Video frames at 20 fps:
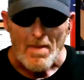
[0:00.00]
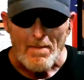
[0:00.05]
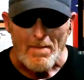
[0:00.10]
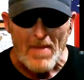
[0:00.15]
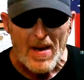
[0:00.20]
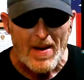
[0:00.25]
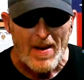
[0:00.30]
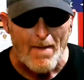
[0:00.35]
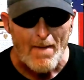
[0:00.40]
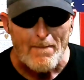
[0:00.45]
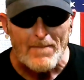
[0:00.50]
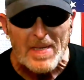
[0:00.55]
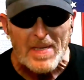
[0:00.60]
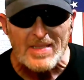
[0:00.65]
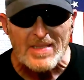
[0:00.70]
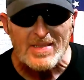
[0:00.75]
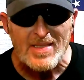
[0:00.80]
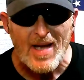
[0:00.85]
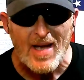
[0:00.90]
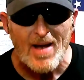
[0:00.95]
make a
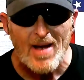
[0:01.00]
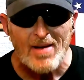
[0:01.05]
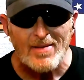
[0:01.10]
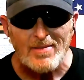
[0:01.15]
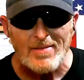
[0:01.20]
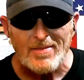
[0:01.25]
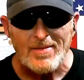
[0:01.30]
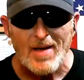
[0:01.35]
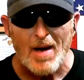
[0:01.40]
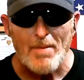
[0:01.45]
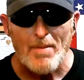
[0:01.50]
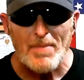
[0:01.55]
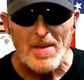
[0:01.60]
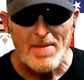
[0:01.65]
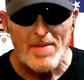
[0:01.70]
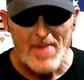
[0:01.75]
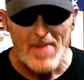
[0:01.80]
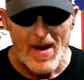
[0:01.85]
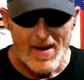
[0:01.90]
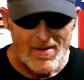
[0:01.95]
beat sound, a
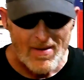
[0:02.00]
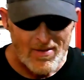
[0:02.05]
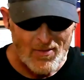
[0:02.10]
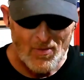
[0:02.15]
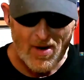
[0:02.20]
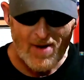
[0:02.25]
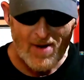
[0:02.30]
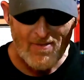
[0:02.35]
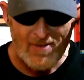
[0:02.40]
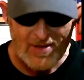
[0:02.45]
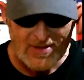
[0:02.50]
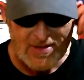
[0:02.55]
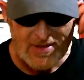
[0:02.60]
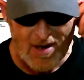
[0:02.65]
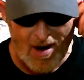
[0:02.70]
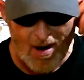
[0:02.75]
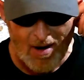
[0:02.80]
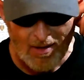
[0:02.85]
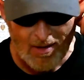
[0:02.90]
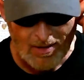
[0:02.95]
beat maker, whatever it's
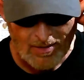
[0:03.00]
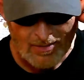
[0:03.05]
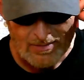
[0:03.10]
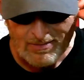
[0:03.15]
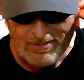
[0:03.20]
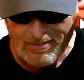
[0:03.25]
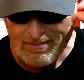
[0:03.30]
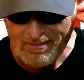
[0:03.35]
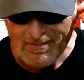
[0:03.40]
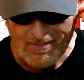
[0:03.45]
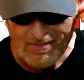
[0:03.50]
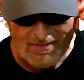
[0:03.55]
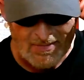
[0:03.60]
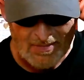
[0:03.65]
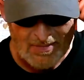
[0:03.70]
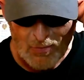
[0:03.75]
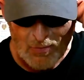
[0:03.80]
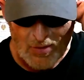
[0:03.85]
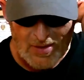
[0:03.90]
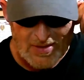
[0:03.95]
called.
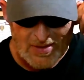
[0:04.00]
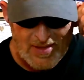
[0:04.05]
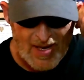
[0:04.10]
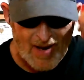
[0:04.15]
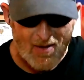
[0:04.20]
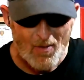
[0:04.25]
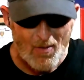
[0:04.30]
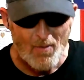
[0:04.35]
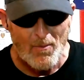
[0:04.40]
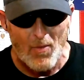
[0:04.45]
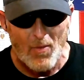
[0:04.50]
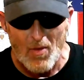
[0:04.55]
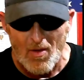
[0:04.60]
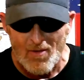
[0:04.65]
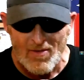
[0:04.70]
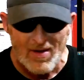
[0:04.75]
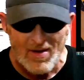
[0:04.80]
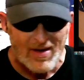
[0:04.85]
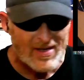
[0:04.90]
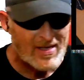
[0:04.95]
Boy, daggone
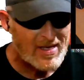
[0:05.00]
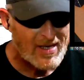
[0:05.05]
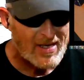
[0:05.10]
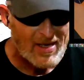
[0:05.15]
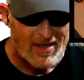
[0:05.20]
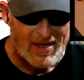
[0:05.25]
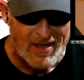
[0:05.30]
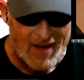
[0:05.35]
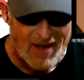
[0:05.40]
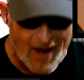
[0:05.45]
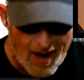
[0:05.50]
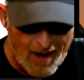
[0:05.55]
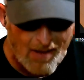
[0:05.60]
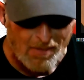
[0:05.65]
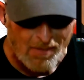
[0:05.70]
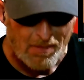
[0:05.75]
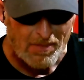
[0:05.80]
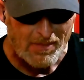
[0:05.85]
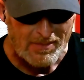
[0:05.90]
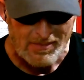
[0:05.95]
boy, they're kicking it
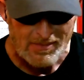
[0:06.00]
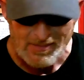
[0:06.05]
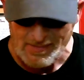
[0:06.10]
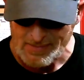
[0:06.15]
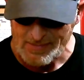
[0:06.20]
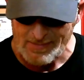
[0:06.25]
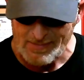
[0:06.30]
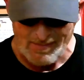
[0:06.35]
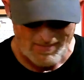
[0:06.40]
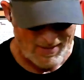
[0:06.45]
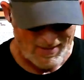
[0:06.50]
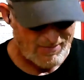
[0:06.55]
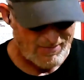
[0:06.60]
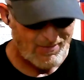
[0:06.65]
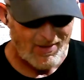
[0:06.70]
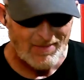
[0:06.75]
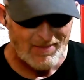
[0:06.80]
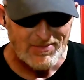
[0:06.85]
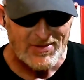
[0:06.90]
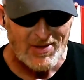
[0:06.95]
up. That's
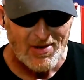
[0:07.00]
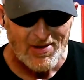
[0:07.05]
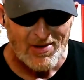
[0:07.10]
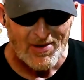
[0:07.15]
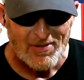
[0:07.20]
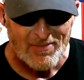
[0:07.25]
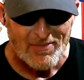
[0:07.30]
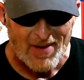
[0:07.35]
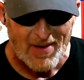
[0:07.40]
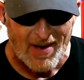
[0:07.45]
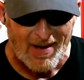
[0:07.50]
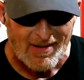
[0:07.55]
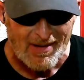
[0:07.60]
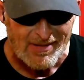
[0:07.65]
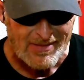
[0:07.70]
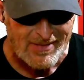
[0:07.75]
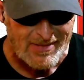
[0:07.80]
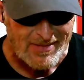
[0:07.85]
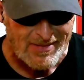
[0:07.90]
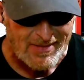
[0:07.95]
what I'm talking about.
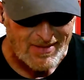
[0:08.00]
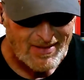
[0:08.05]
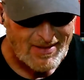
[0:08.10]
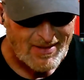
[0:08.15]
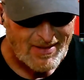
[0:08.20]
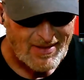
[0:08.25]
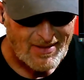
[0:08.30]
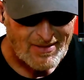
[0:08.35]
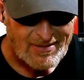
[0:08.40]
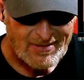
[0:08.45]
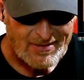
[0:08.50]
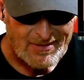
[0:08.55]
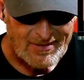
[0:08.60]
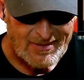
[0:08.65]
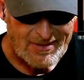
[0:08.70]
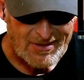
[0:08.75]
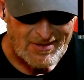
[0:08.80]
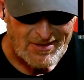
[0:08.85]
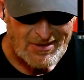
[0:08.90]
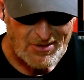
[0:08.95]

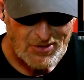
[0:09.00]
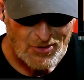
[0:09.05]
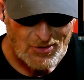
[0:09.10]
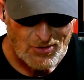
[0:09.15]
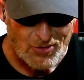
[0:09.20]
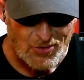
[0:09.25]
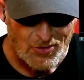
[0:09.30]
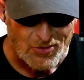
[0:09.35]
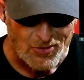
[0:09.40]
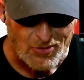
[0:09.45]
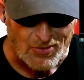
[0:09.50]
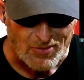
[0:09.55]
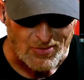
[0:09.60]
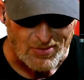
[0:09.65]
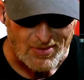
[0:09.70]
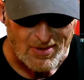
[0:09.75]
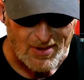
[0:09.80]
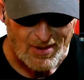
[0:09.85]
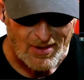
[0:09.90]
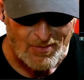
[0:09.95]
Shoot,
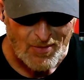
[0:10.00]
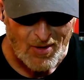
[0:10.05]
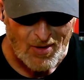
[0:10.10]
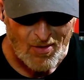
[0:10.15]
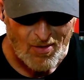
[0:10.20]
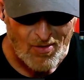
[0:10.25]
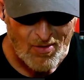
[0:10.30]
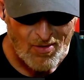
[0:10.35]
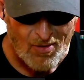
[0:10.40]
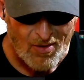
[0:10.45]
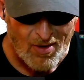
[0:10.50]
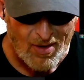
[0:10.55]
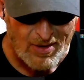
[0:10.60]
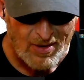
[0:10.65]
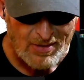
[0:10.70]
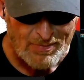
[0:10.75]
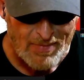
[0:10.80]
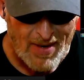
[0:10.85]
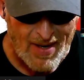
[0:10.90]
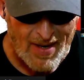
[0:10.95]
come on, hold on,
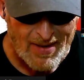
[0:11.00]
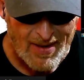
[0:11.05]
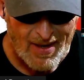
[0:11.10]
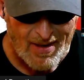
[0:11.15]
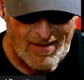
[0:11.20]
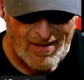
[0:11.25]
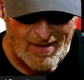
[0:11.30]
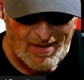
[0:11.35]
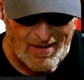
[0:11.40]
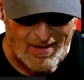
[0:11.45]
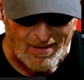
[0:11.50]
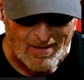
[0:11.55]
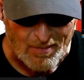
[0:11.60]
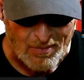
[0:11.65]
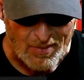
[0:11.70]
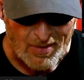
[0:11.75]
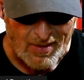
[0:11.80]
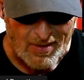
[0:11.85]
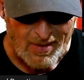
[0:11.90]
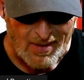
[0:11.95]
let's back that
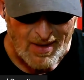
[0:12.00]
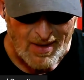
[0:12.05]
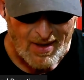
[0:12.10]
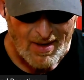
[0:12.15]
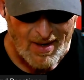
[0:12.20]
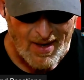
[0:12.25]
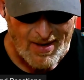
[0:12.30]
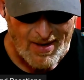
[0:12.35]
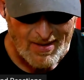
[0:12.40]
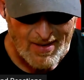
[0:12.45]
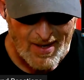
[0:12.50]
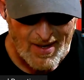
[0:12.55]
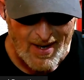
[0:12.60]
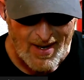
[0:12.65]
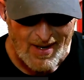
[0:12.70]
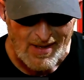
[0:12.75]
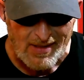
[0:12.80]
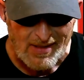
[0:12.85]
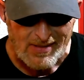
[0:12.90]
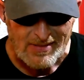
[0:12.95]
up. I like
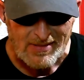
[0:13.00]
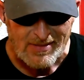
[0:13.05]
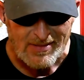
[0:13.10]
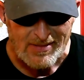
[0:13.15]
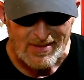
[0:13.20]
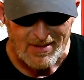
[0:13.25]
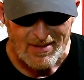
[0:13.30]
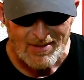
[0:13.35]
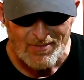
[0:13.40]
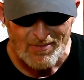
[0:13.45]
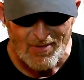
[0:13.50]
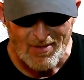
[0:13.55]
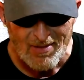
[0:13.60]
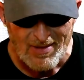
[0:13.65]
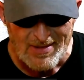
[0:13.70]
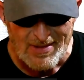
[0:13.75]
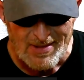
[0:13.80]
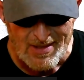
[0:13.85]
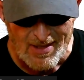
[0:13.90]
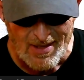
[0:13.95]
that. Come on,
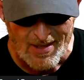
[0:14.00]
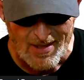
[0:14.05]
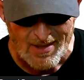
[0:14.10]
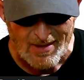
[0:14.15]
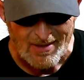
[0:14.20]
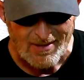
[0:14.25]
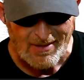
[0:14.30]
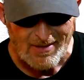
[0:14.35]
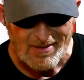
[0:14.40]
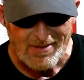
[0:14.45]
let's get it.